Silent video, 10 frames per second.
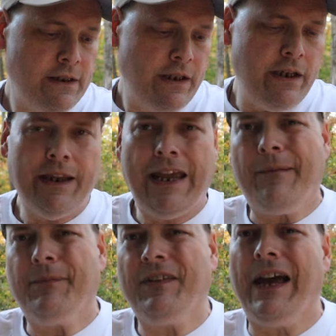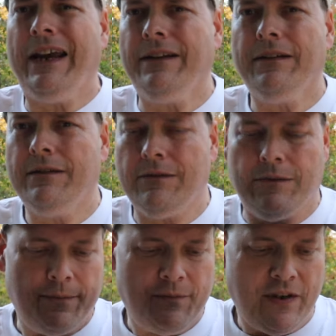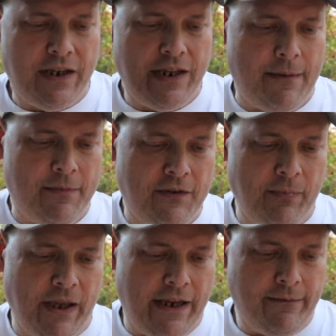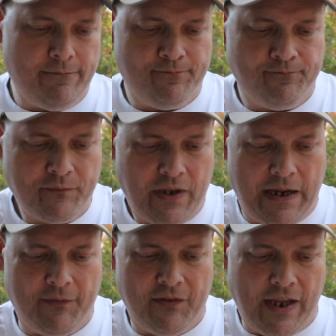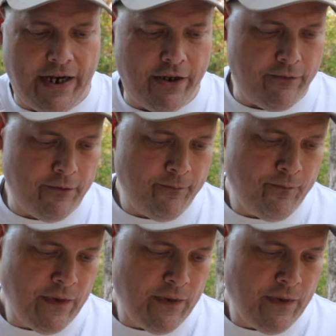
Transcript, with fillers: Uh, campsite. Oh, I'm saying camping spot. Campsite over.